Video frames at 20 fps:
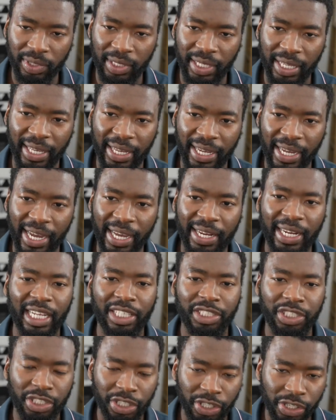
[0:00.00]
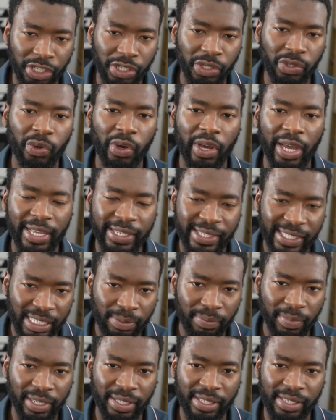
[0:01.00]
and adjust your
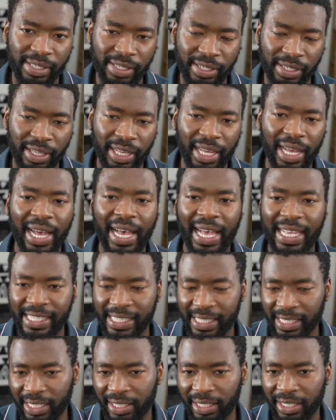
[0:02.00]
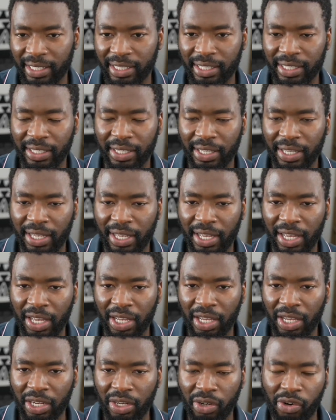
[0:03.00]
estimates as needed.
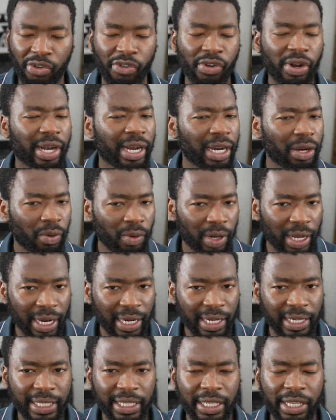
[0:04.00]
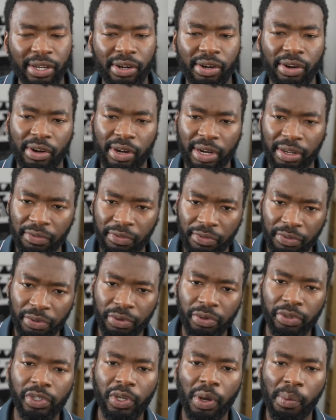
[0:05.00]
Regularly review
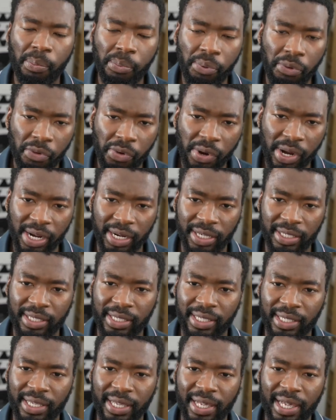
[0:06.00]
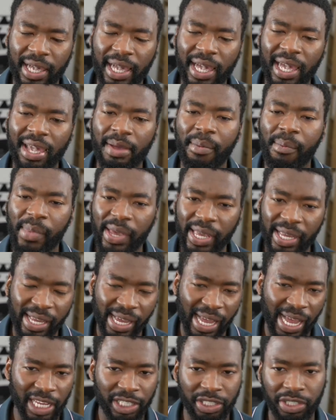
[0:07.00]
your progress and make
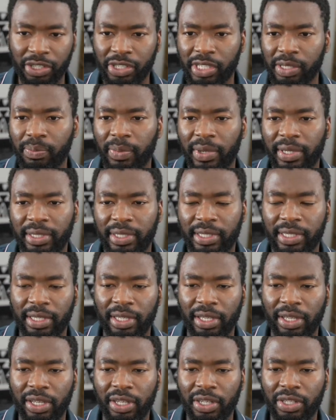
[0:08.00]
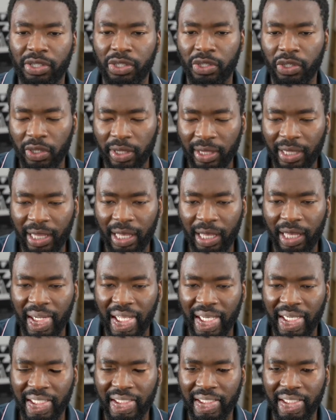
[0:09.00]
adjustments to your timeline
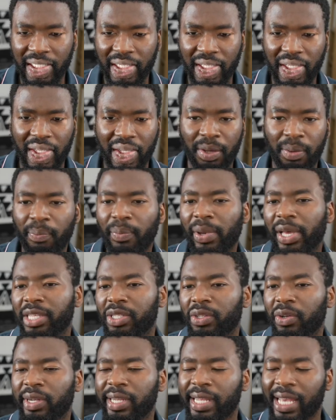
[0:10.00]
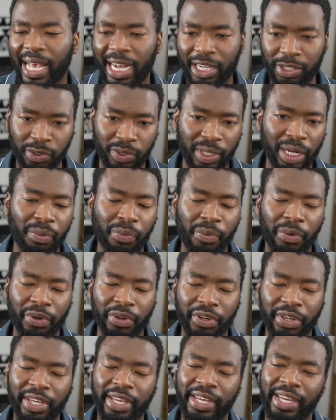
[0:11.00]
based on the actual work
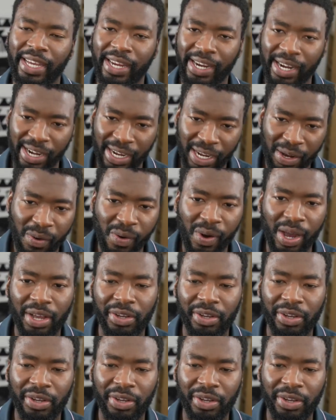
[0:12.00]
required.